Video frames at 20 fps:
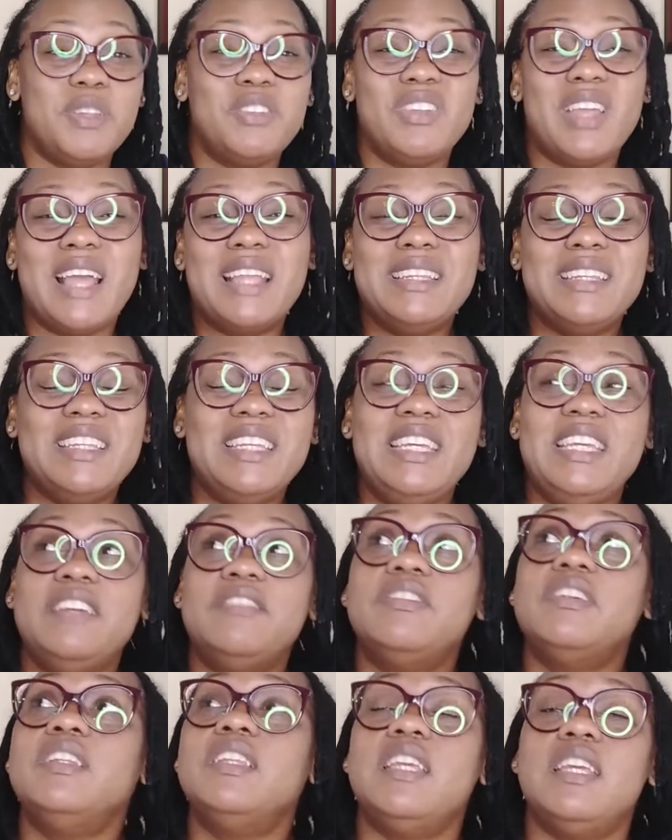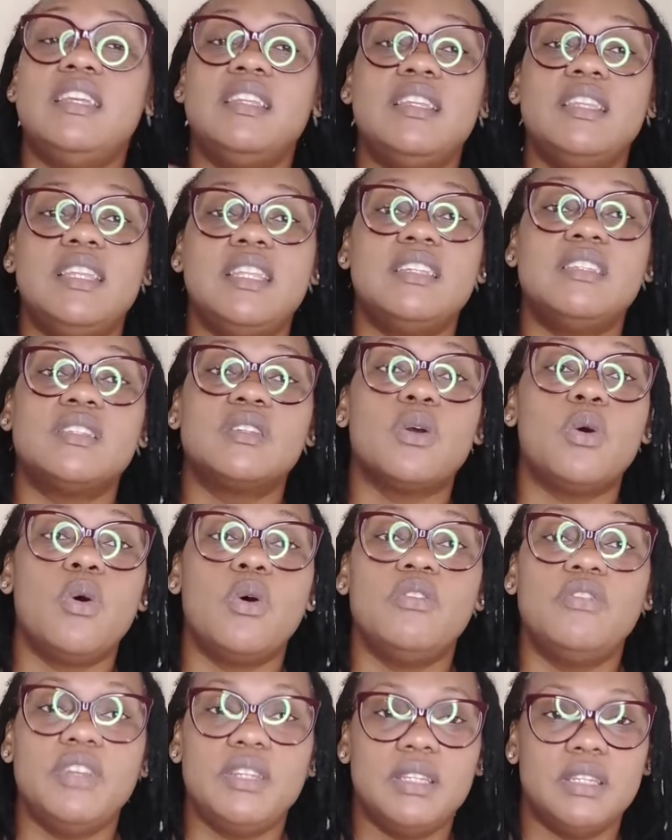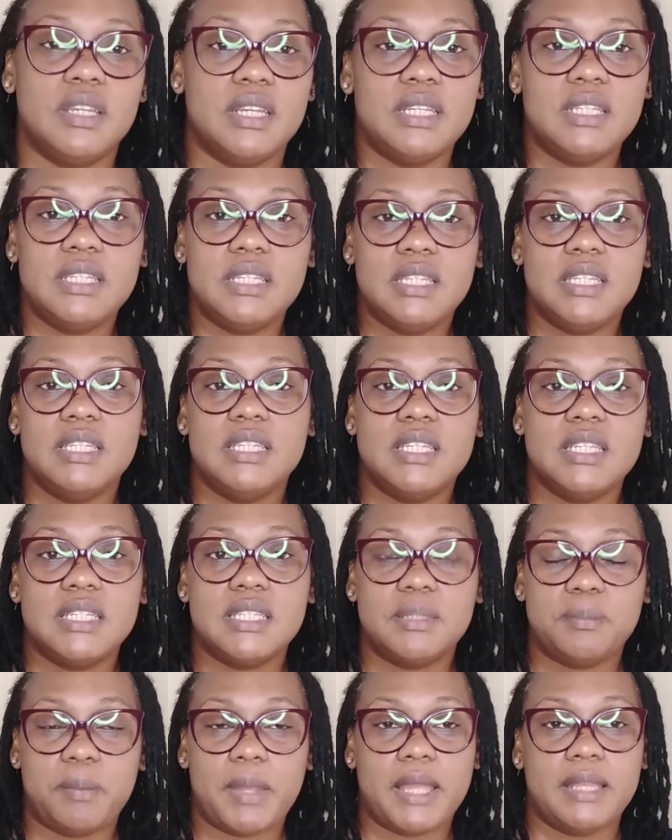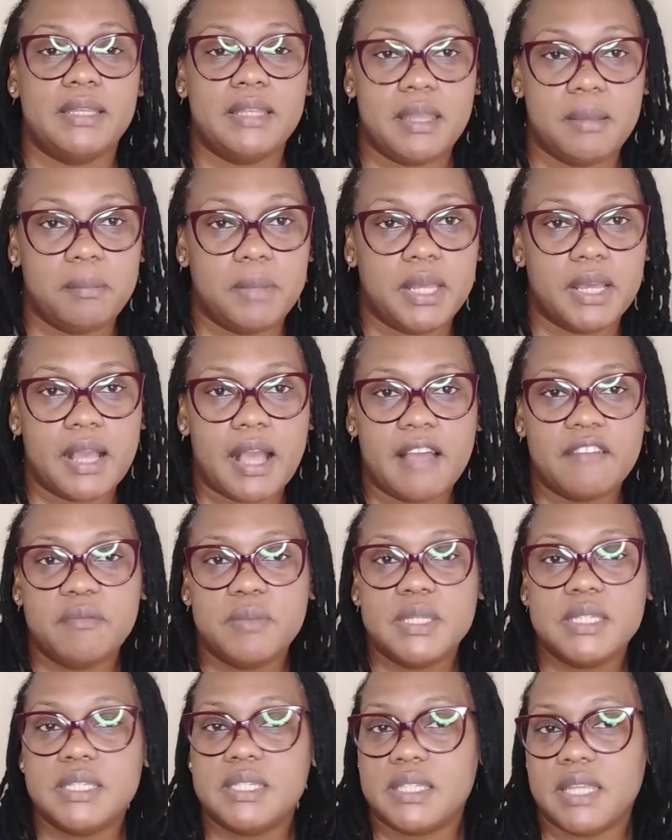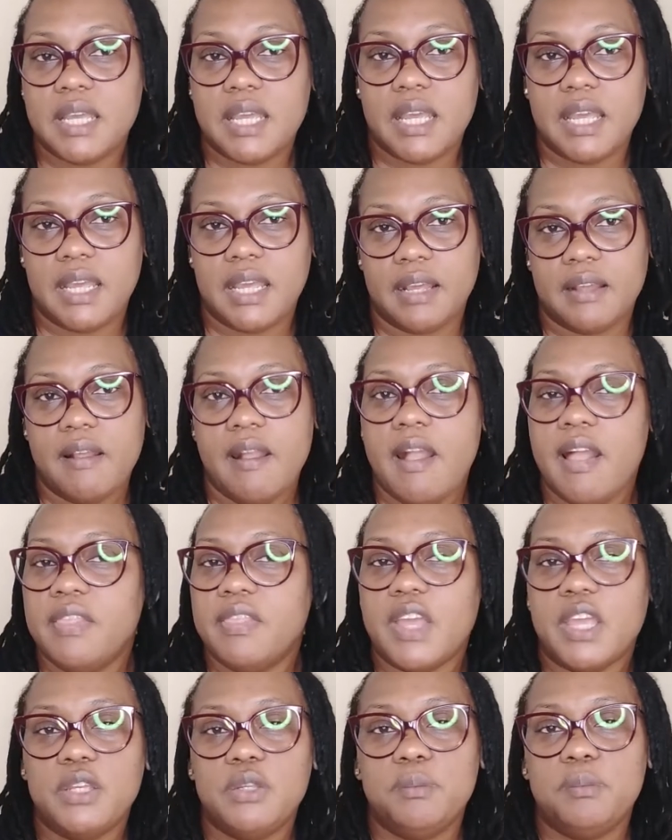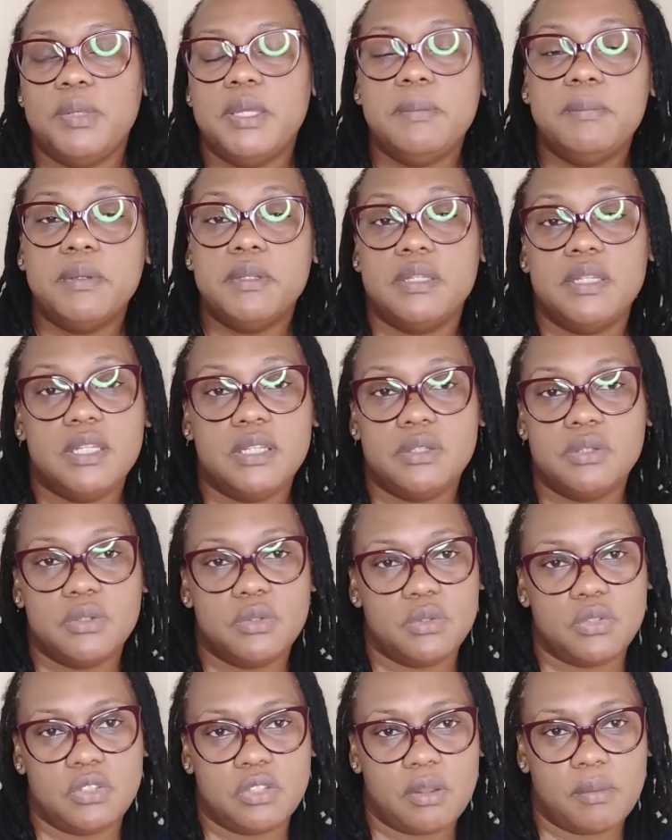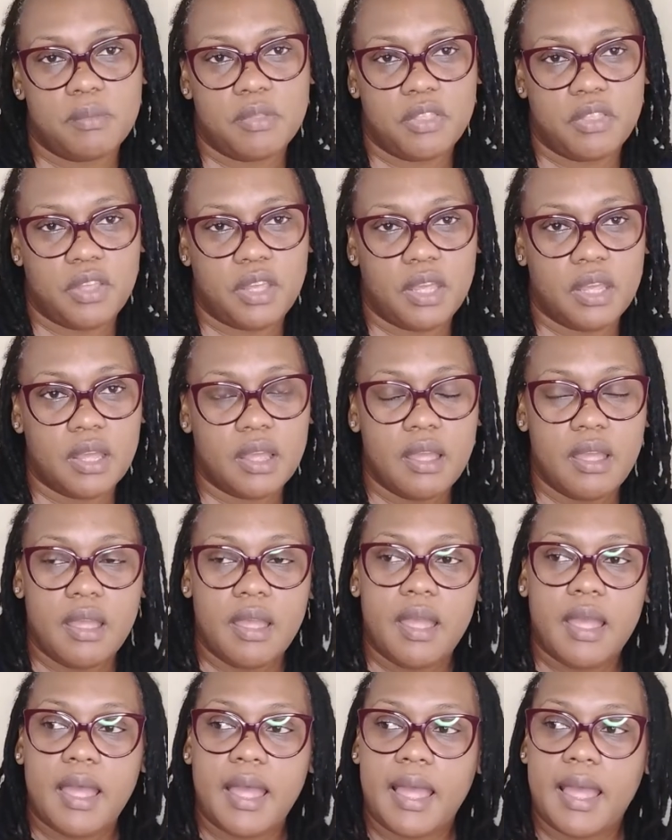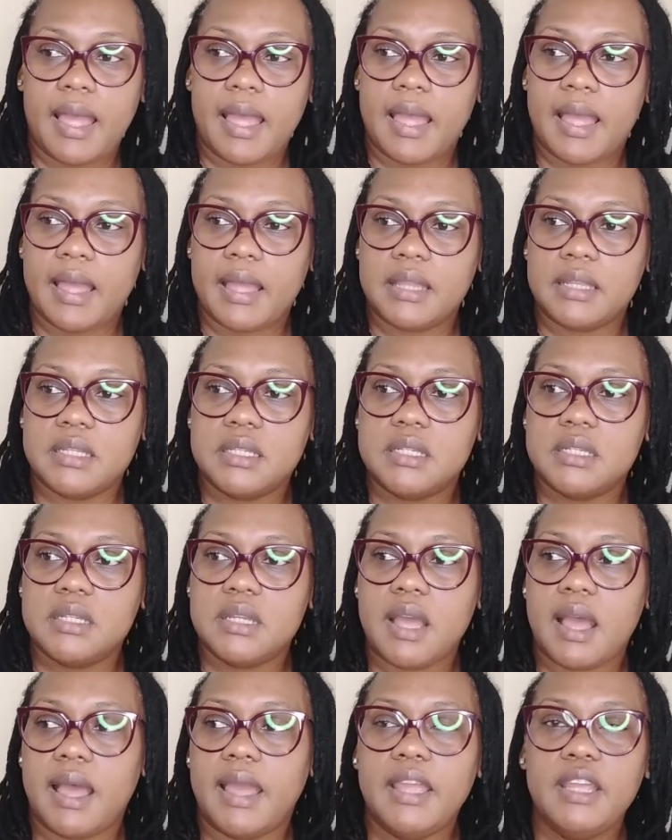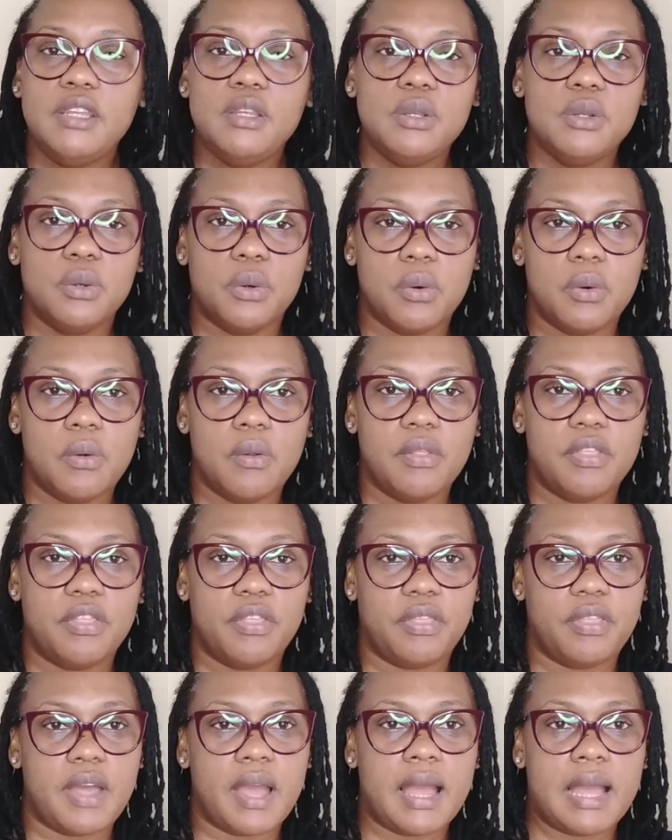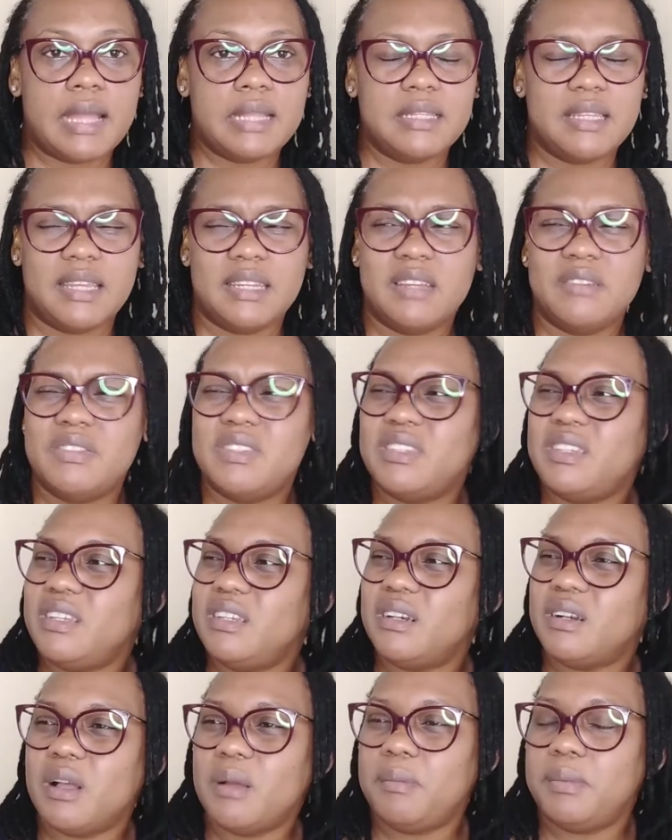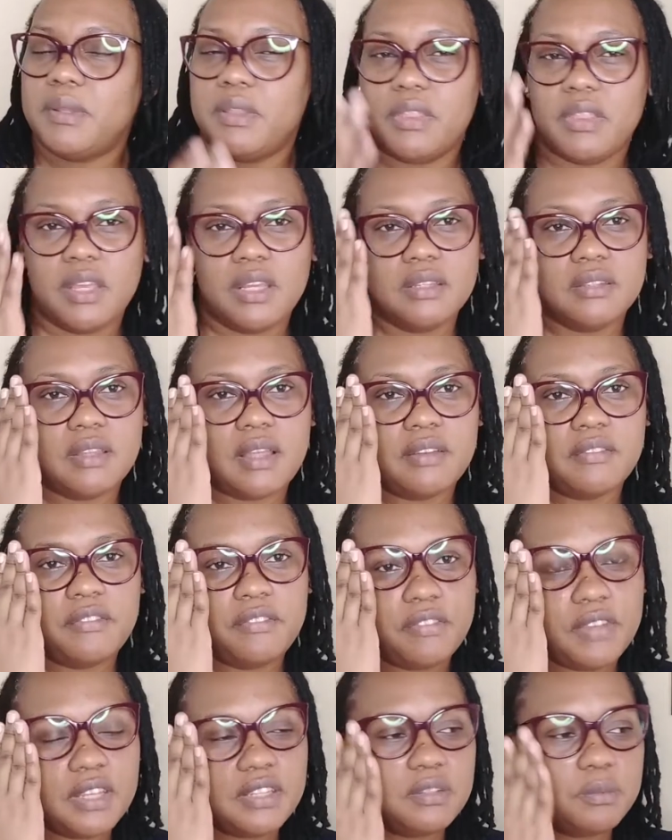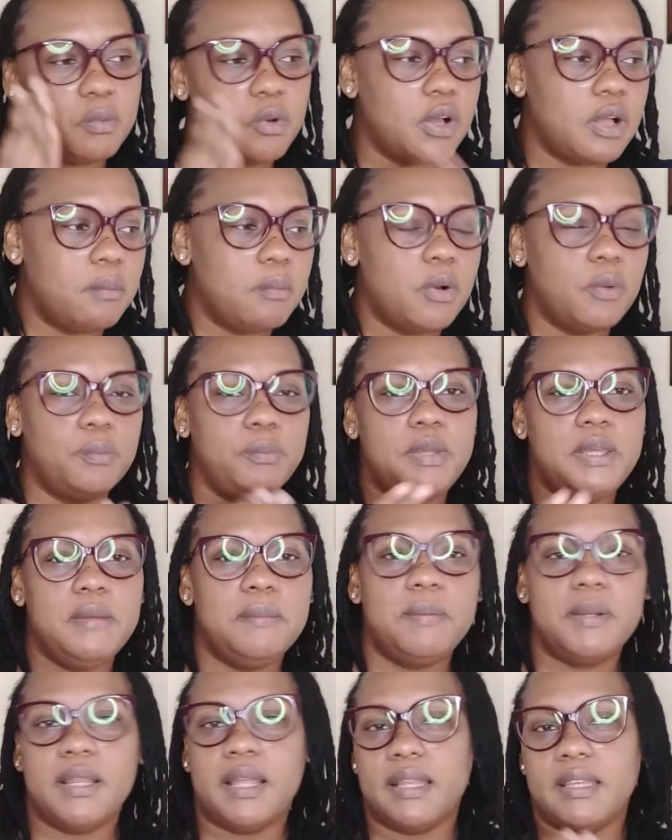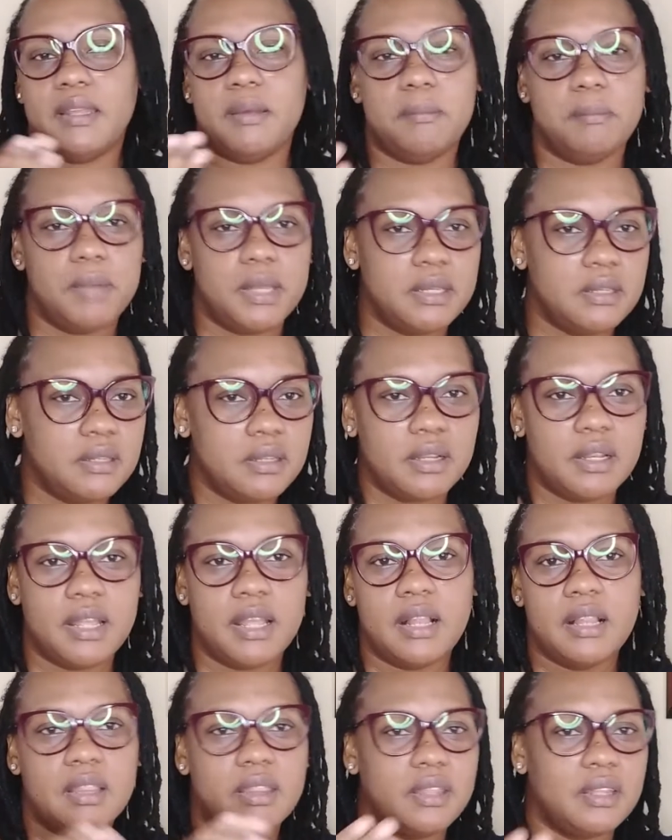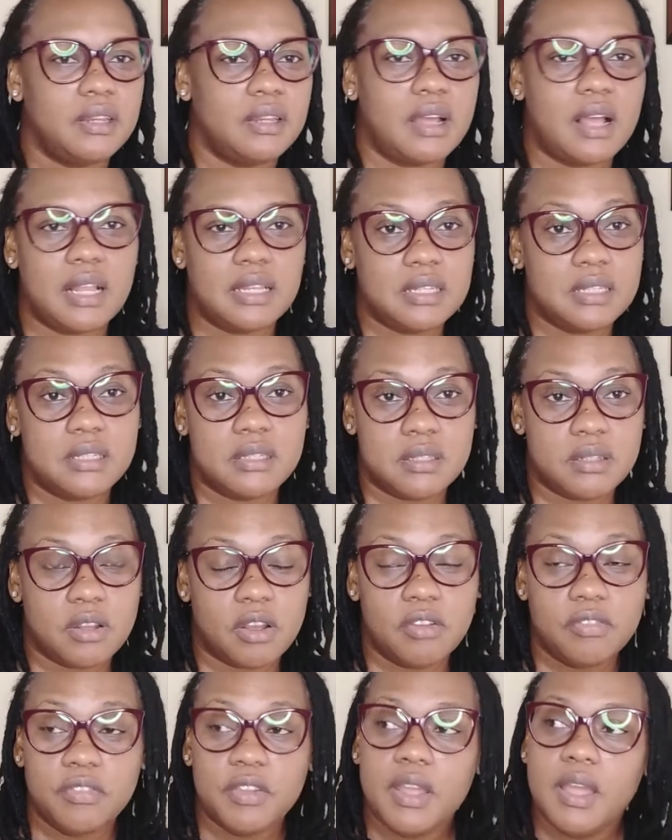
And even in this COVID-19, this pandemic, I've been saying that people need to do something. And I know that, and I've seen a couple of things on Facebook about people and their mental health and all this stuff.